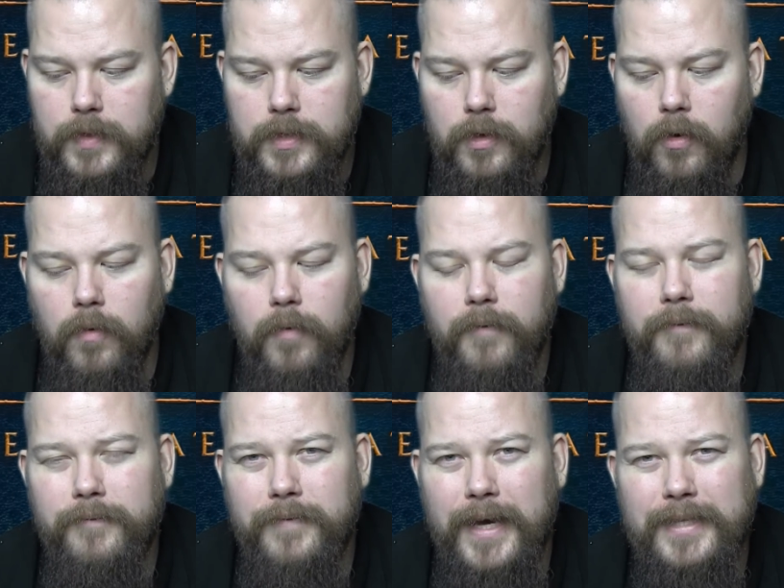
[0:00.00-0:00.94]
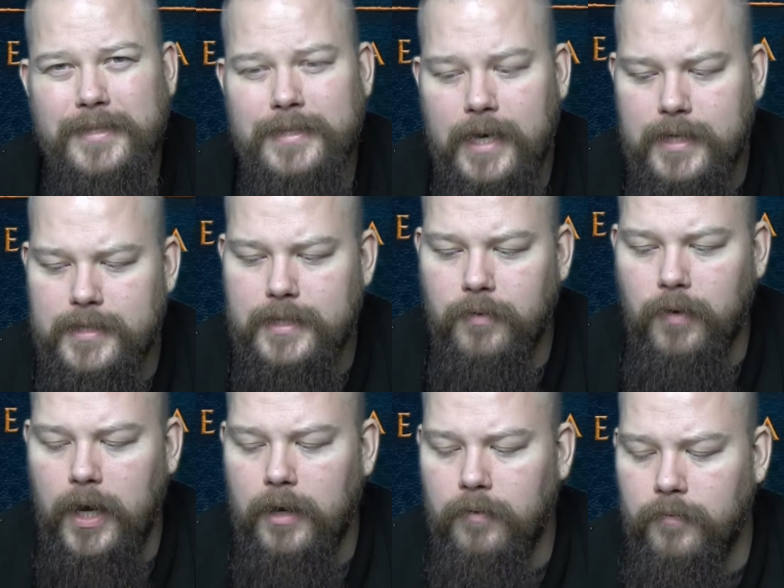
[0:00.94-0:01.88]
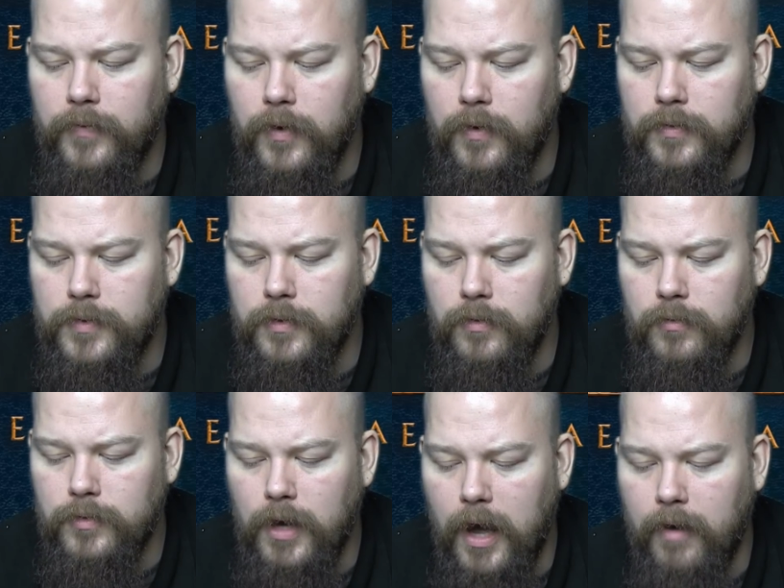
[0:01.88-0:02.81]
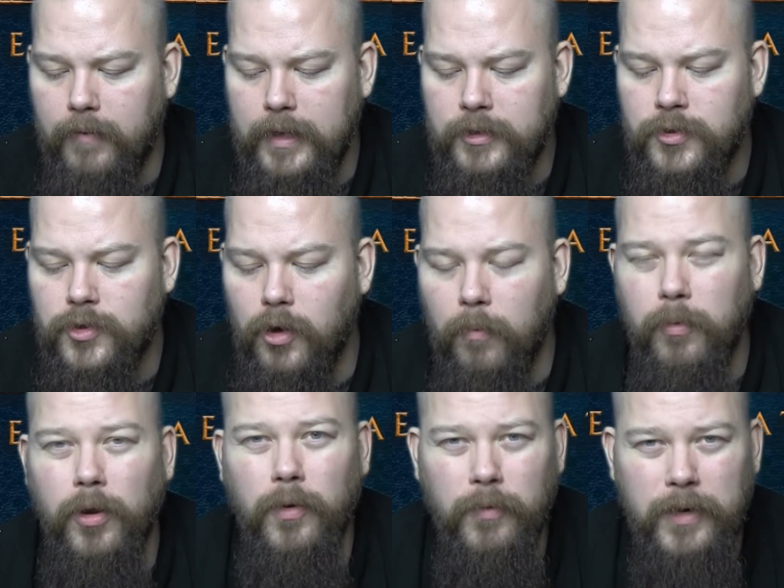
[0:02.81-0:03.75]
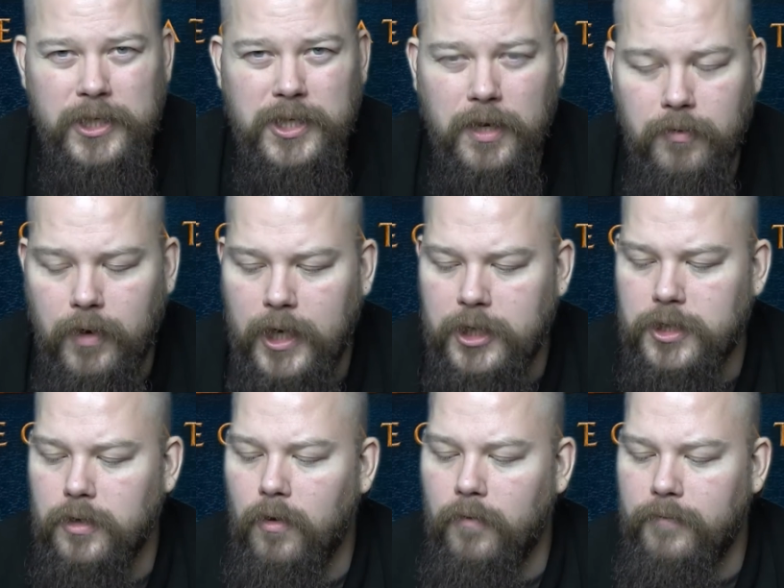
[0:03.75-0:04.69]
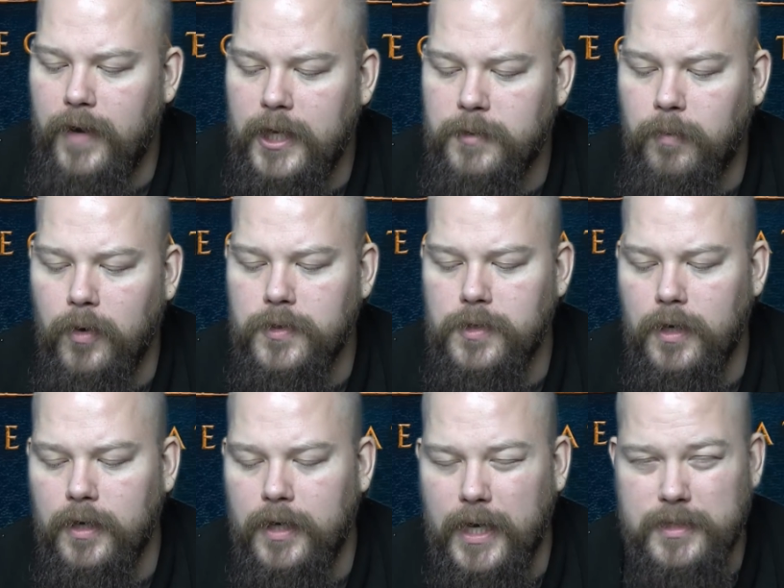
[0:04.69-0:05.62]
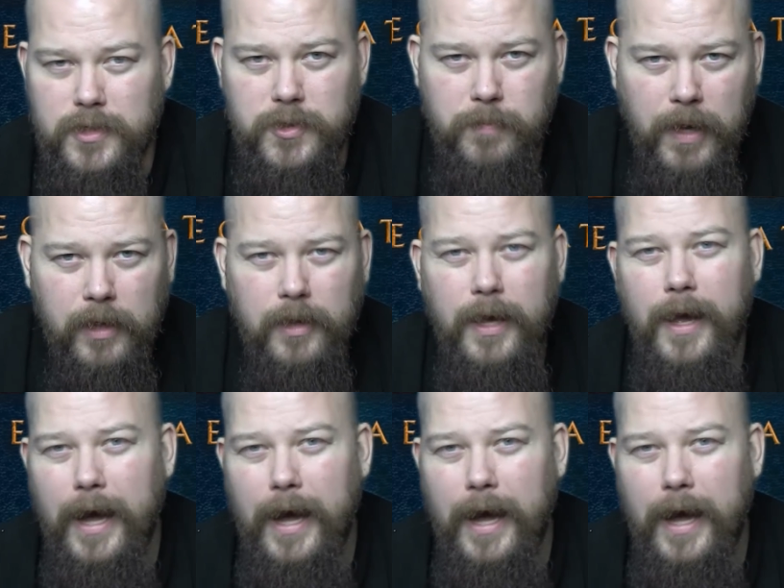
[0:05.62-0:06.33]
So fantastic way for you to have a double regeneration of fate points. You can cast a spell